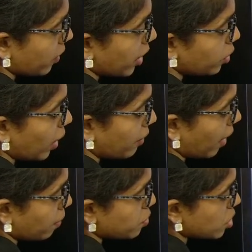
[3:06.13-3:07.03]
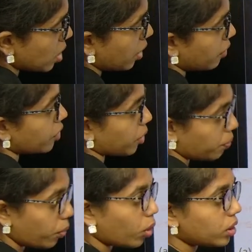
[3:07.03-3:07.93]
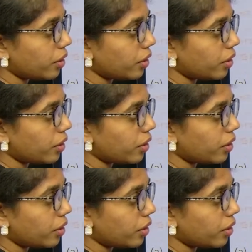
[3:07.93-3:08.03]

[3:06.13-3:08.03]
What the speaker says: you have observed both the